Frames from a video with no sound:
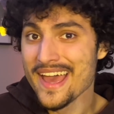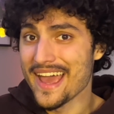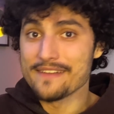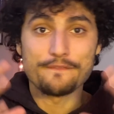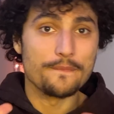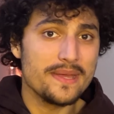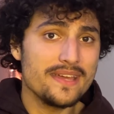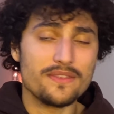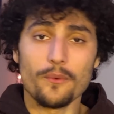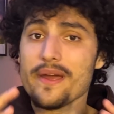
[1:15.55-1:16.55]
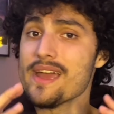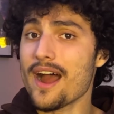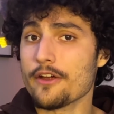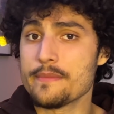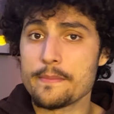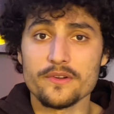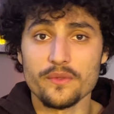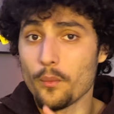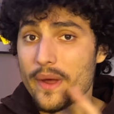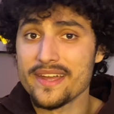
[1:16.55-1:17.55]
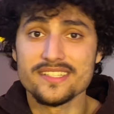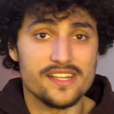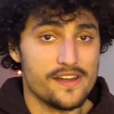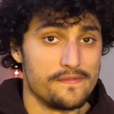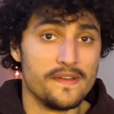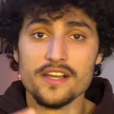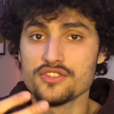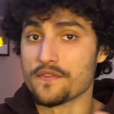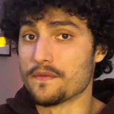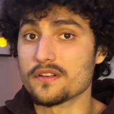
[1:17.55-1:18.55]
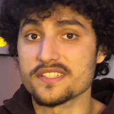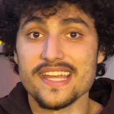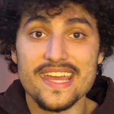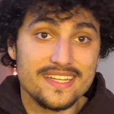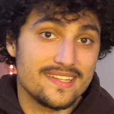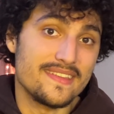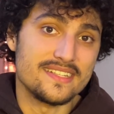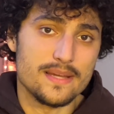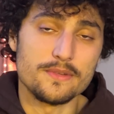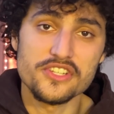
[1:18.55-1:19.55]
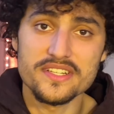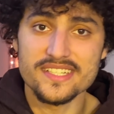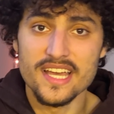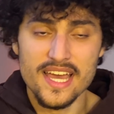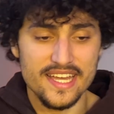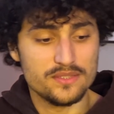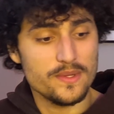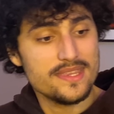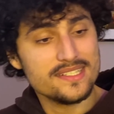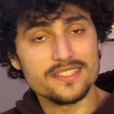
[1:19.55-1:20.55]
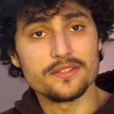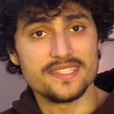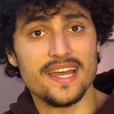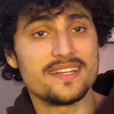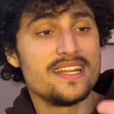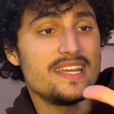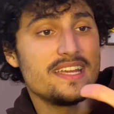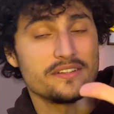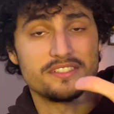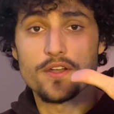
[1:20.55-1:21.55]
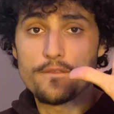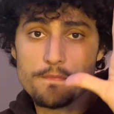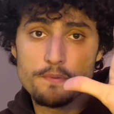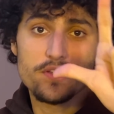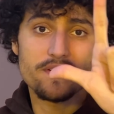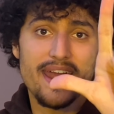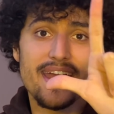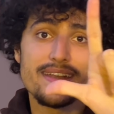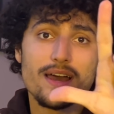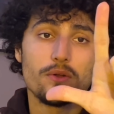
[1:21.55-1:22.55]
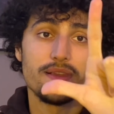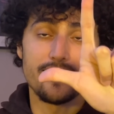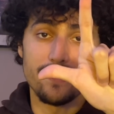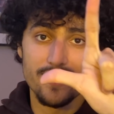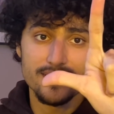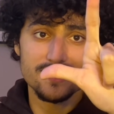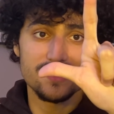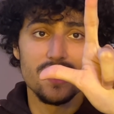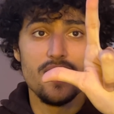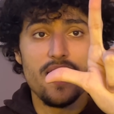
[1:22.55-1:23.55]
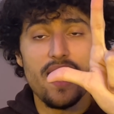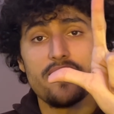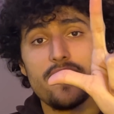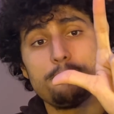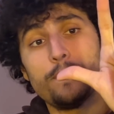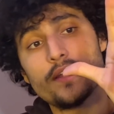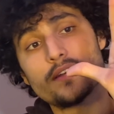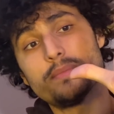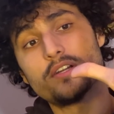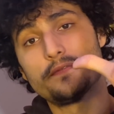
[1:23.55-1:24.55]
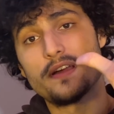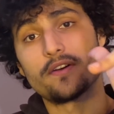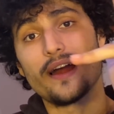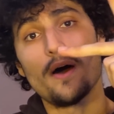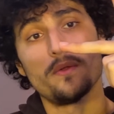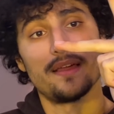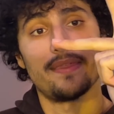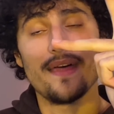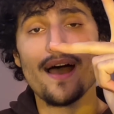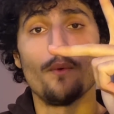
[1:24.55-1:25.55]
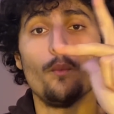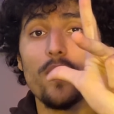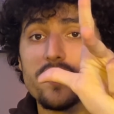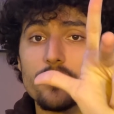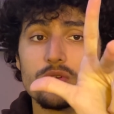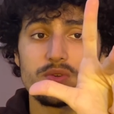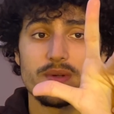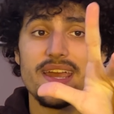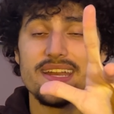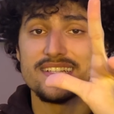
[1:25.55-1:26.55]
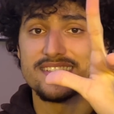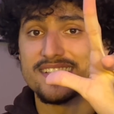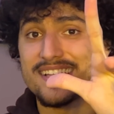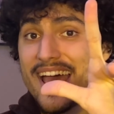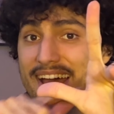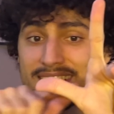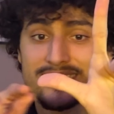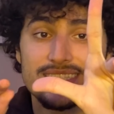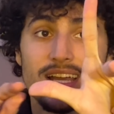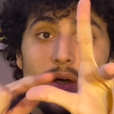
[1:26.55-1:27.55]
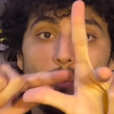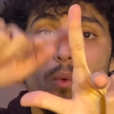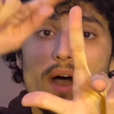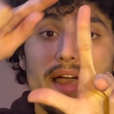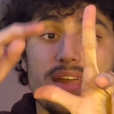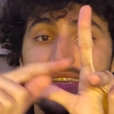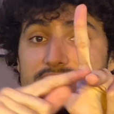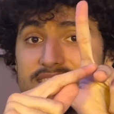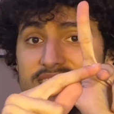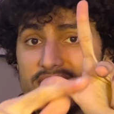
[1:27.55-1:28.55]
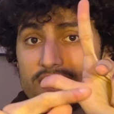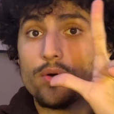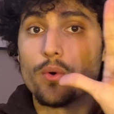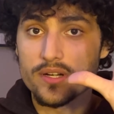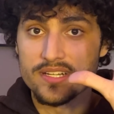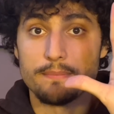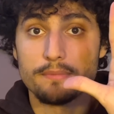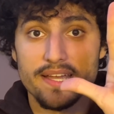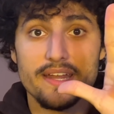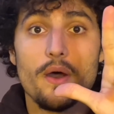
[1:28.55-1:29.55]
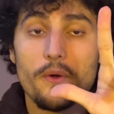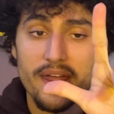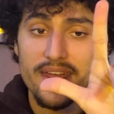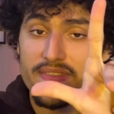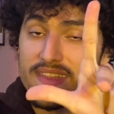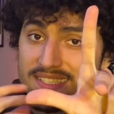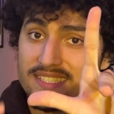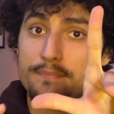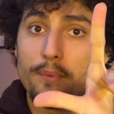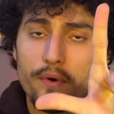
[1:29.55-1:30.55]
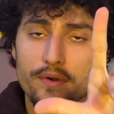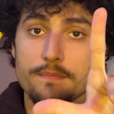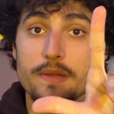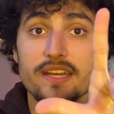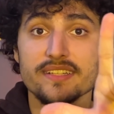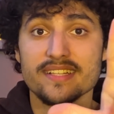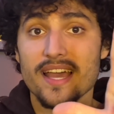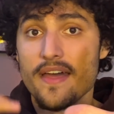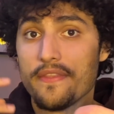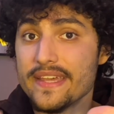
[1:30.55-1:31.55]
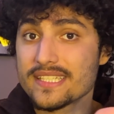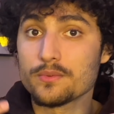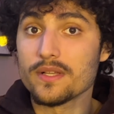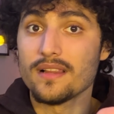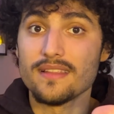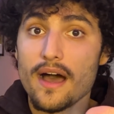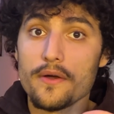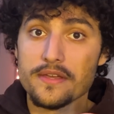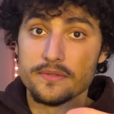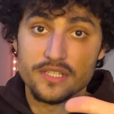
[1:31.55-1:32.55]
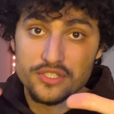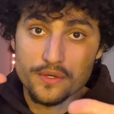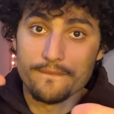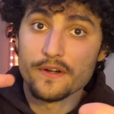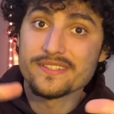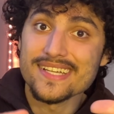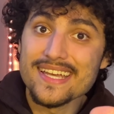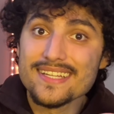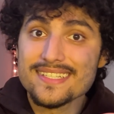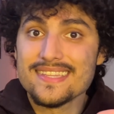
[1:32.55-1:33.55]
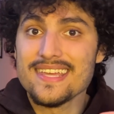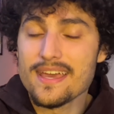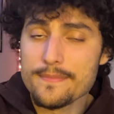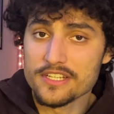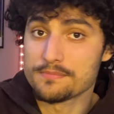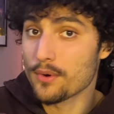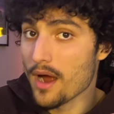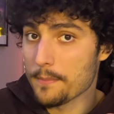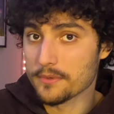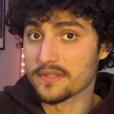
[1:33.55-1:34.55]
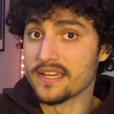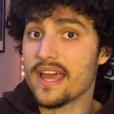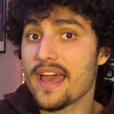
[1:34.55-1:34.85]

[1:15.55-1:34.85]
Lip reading: And for me, the way I remember the ways of traversing into these images is with this little technique here. So if you put your hand out like this, and then put your middle finger out like that, what you'll create is this X, Y, Z coordinate plane, okay? And this is important because this will allow you to traverse into the image properly.